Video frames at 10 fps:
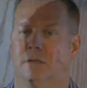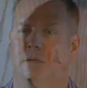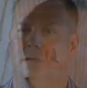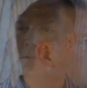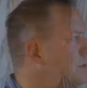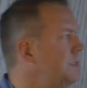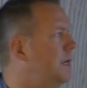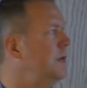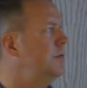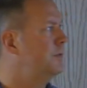There's goal
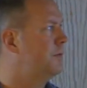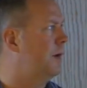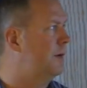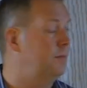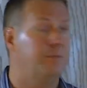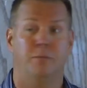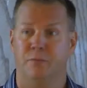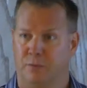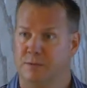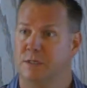setting and
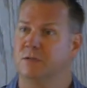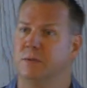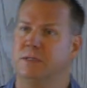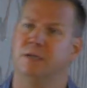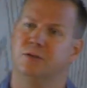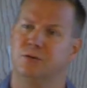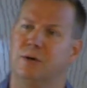performance expectations,